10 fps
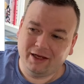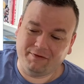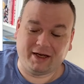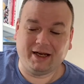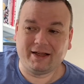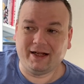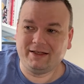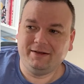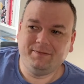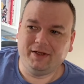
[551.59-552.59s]
If you click
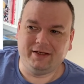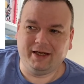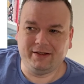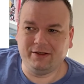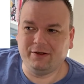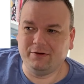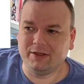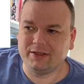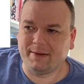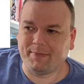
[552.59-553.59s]
that, it takes you through a
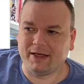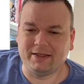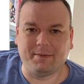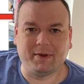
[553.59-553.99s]
step-by-step